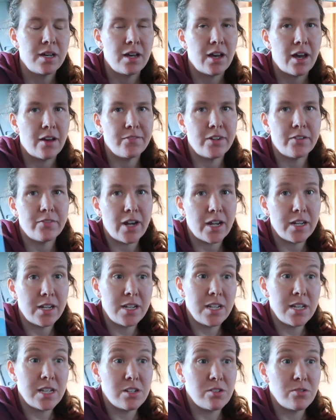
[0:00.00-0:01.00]
I've never had
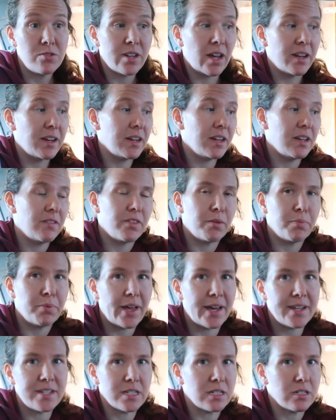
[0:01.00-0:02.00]
any issues on any of the
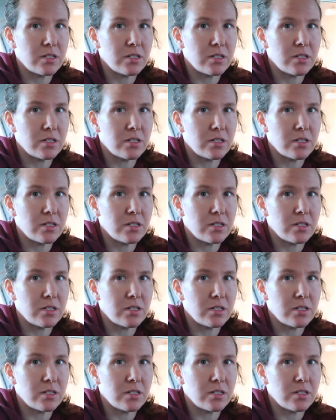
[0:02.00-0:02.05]
plastic